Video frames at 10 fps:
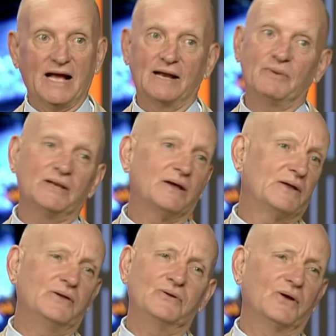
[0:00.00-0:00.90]
And I mean,
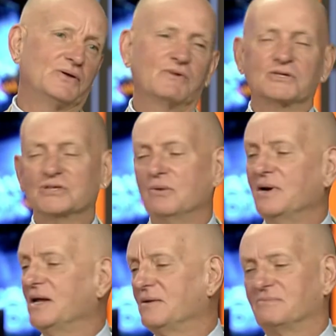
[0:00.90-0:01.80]
you've got so
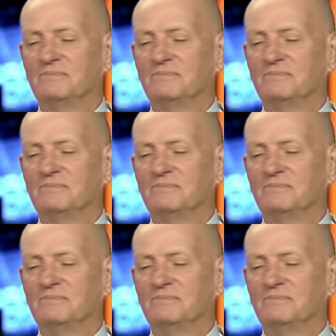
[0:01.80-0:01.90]
many